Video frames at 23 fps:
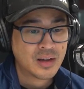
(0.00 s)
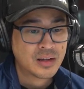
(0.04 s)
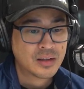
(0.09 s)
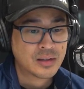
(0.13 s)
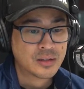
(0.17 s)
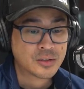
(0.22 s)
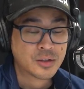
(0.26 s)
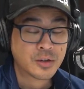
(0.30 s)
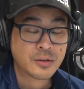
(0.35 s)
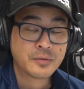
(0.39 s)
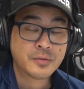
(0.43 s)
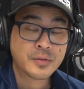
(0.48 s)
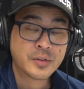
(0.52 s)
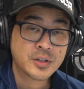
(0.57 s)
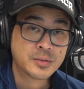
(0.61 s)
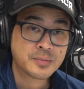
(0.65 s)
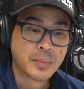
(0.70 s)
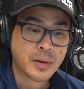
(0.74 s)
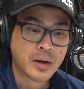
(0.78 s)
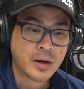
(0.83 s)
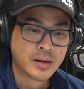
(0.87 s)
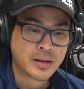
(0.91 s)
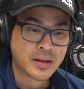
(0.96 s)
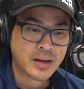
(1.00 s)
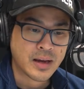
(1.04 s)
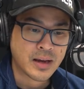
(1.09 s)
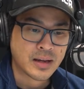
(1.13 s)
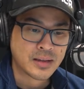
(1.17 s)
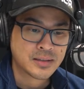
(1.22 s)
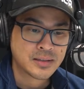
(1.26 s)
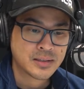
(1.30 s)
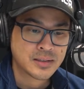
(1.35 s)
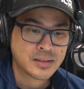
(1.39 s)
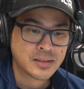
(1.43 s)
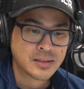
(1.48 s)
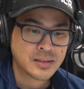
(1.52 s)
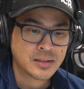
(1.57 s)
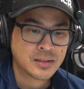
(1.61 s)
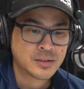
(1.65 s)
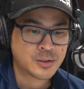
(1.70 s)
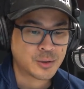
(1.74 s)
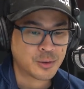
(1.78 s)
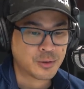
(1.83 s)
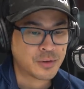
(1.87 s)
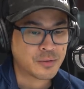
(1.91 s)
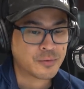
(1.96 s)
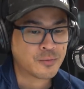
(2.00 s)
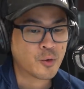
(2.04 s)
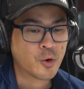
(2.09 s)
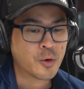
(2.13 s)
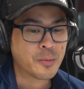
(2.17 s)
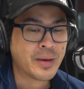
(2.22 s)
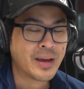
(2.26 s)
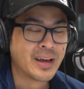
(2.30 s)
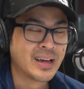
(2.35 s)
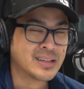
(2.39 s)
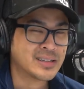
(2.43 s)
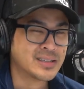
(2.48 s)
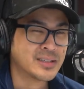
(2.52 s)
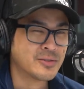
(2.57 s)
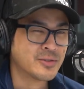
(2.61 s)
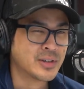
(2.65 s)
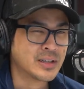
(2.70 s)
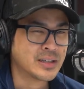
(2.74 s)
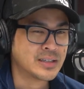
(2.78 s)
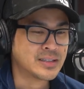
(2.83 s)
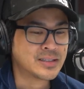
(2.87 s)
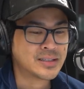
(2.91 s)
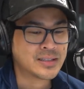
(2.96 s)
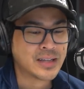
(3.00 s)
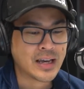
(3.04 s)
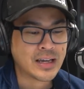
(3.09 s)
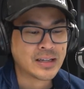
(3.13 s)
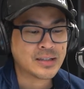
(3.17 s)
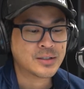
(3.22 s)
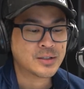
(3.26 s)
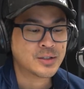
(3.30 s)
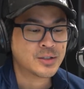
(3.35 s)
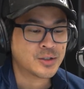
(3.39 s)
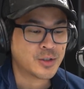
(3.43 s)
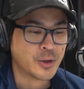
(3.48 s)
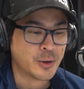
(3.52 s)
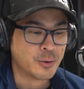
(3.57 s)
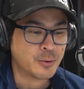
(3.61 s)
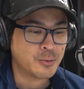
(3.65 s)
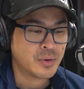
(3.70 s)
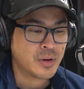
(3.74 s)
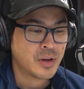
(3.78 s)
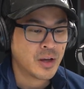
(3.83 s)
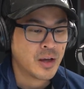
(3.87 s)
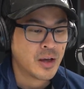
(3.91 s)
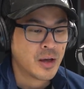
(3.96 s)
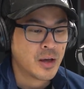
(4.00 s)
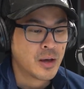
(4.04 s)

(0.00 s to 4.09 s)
This is our first podcast, so the format isn't really set in stone,